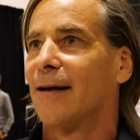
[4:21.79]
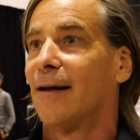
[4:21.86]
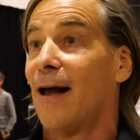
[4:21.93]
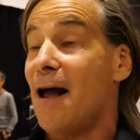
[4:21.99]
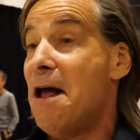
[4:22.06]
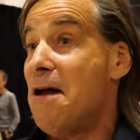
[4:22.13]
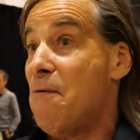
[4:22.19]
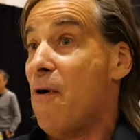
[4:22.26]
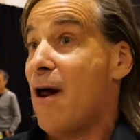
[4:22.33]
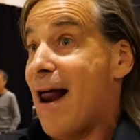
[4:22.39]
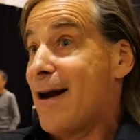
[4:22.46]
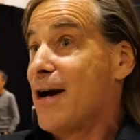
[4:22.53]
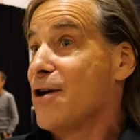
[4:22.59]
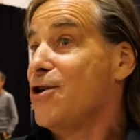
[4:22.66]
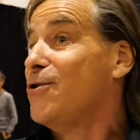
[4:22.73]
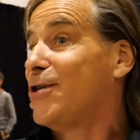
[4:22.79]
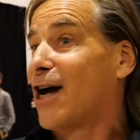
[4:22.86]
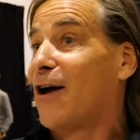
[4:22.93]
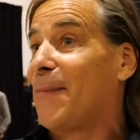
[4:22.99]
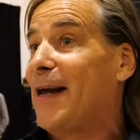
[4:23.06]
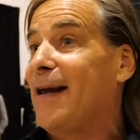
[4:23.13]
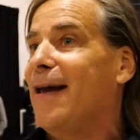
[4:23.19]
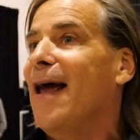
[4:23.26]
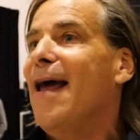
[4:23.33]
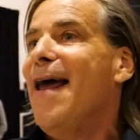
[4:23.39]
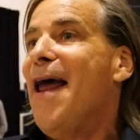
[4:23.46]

I don't know, you tell me.